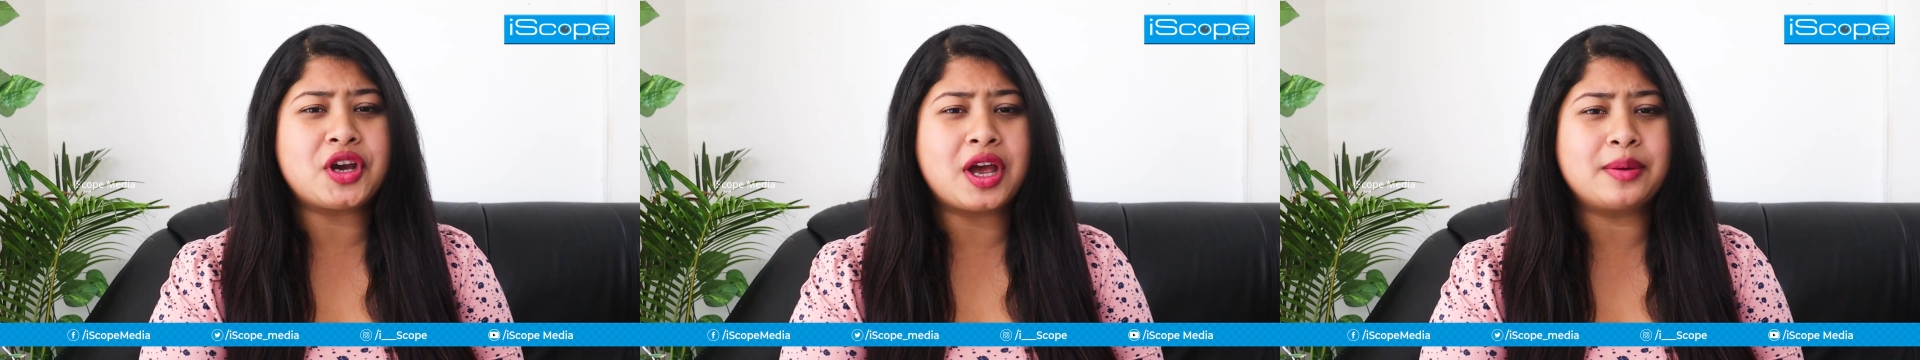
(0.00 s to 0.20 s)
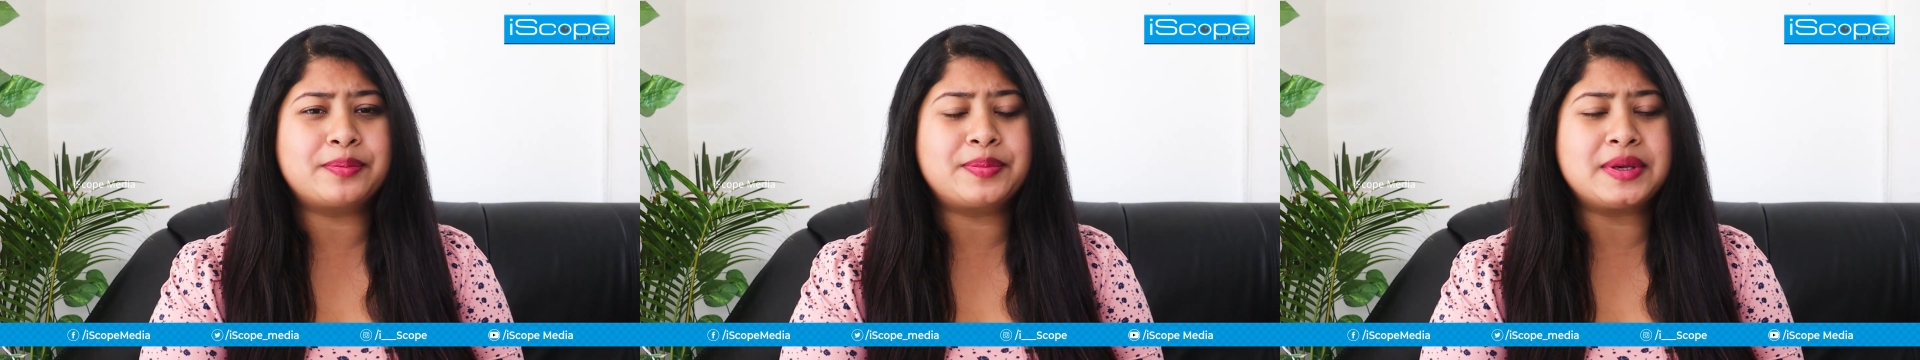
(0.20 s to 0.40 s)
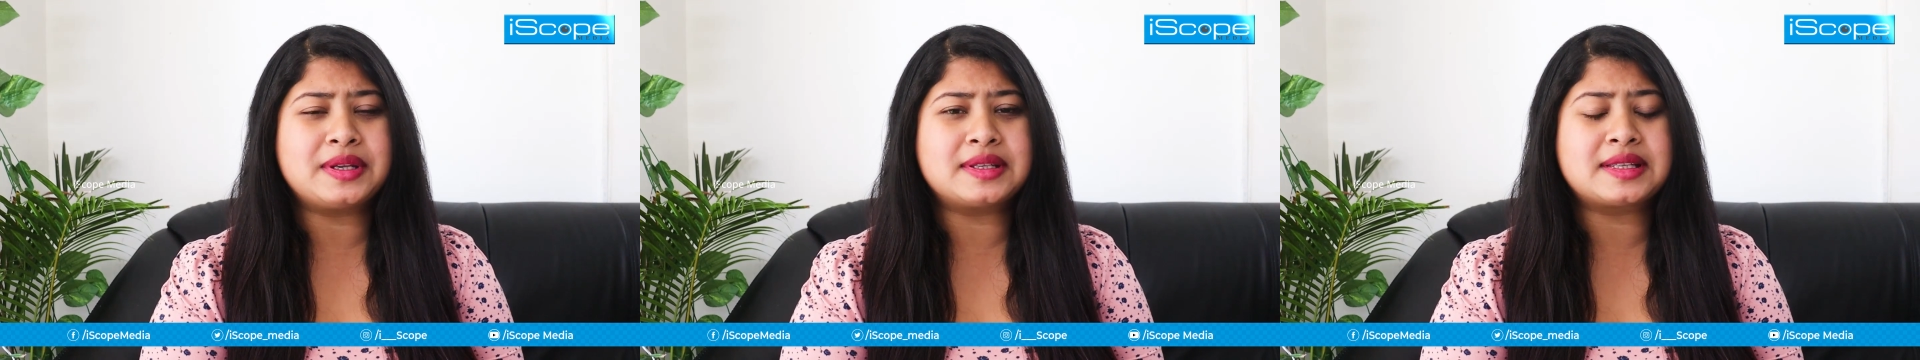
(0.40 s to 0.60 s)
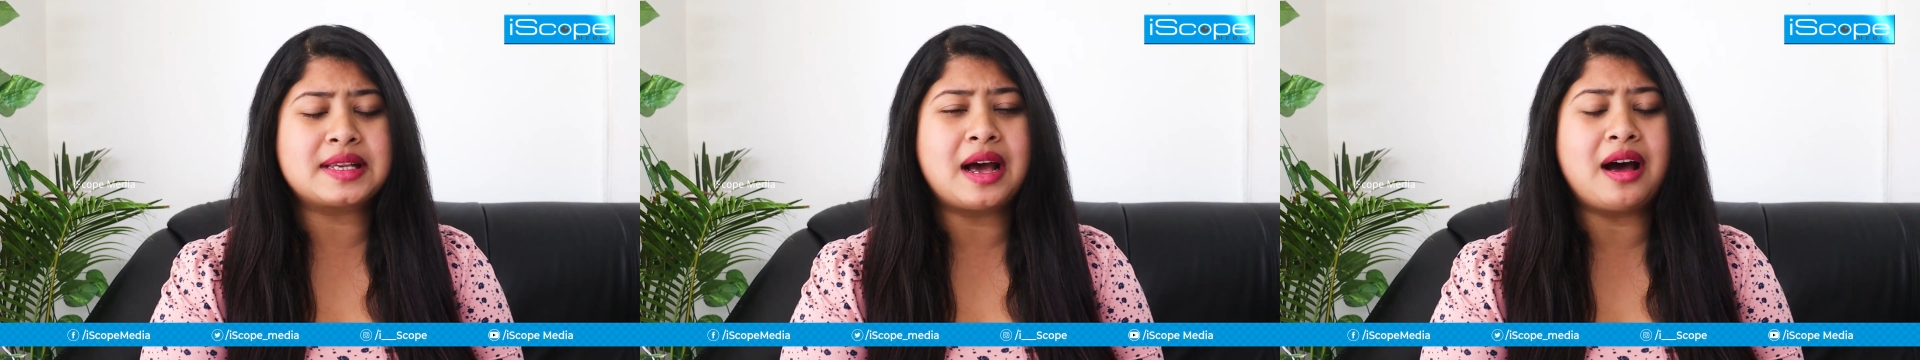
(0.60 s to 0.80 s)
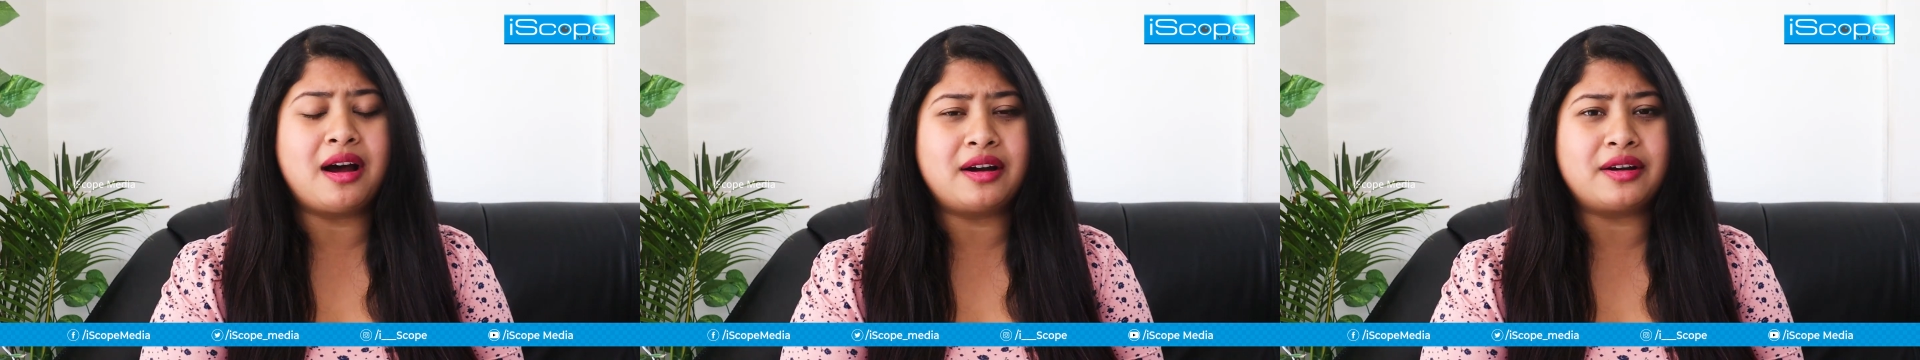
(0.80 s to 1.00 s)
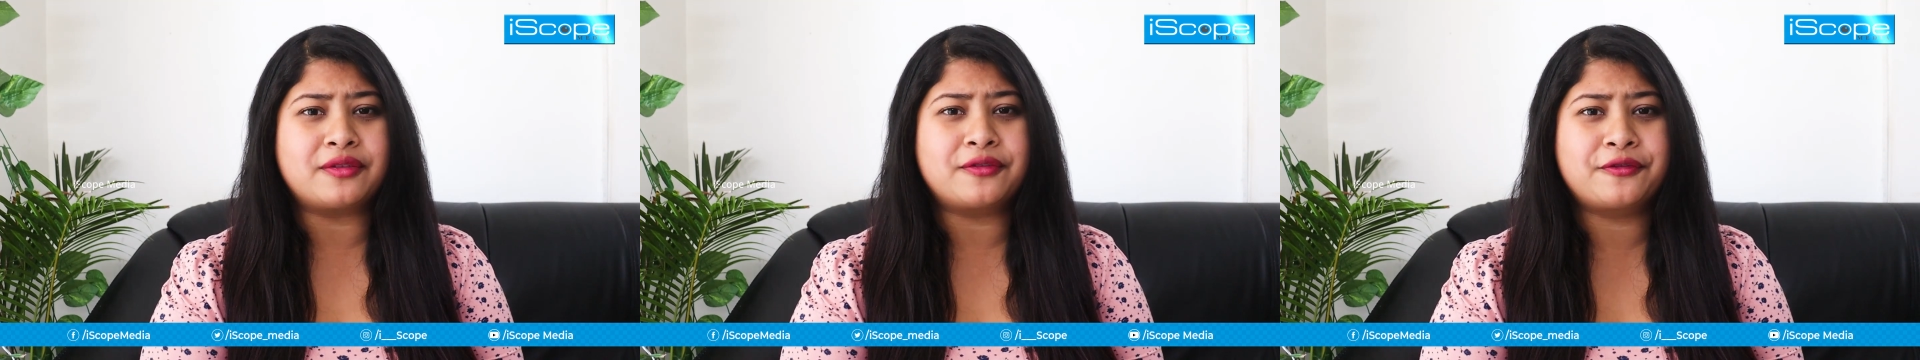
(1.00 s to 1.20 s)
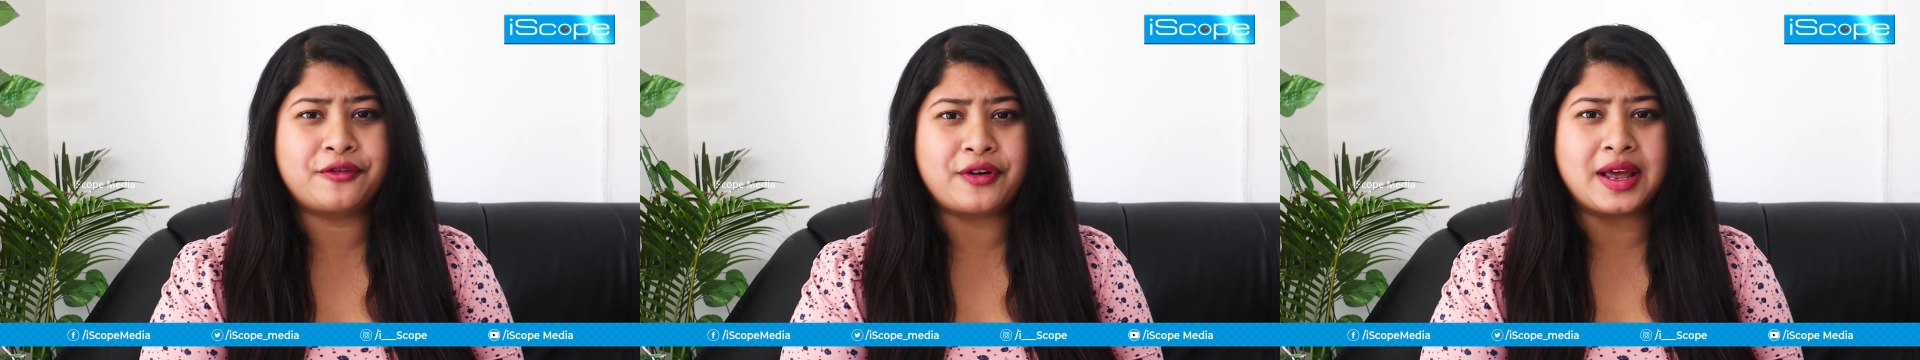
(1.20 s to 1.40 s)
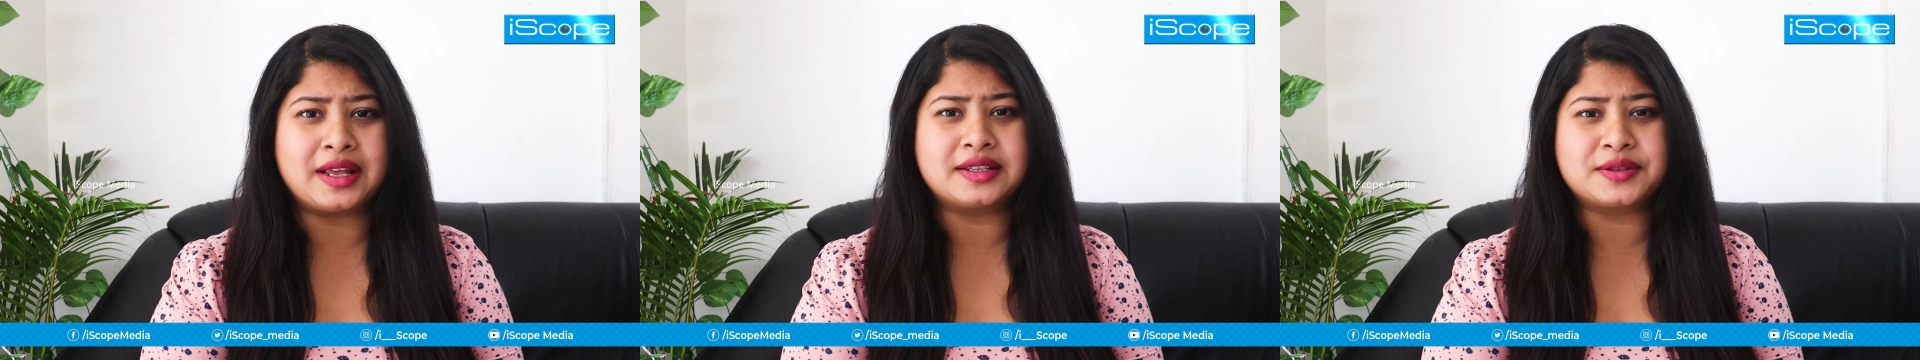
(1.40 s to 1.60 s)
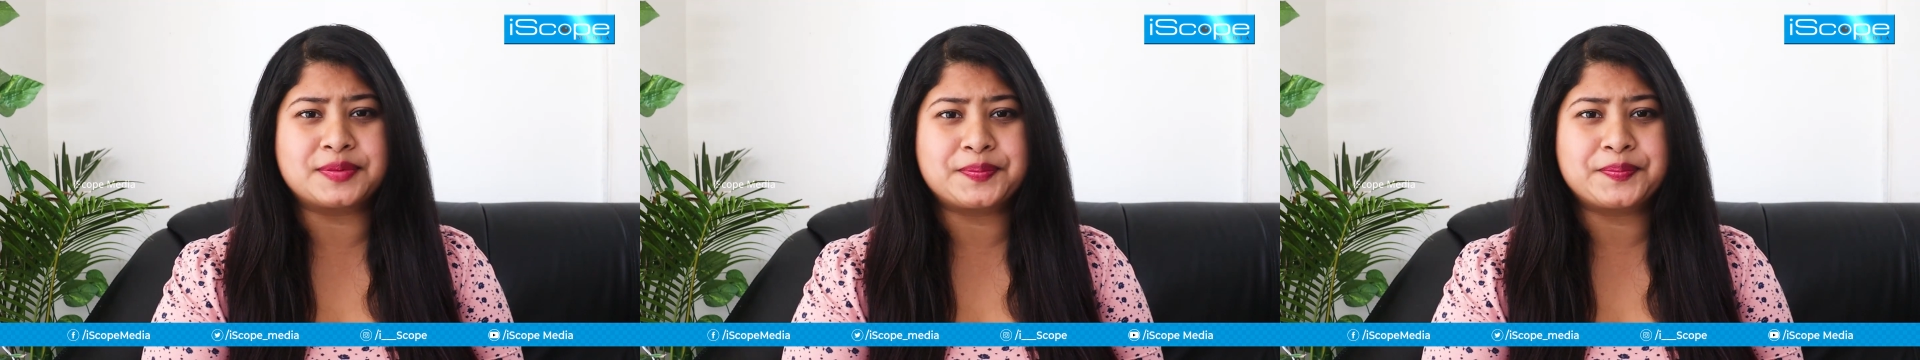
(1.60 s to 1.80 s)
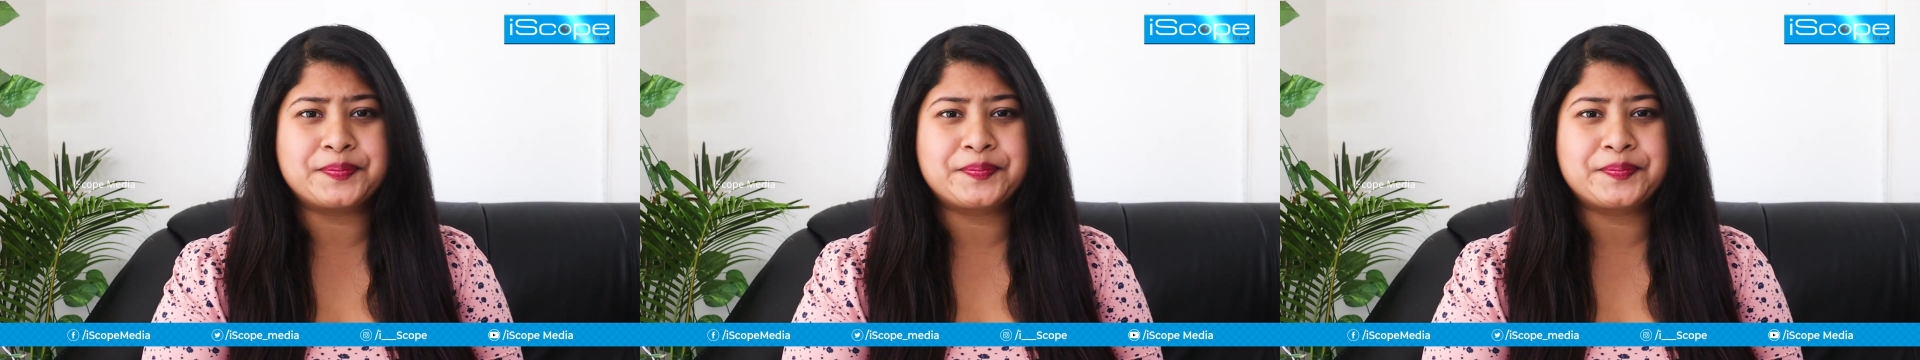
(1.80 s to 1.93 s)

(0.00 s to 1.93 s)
champions are France.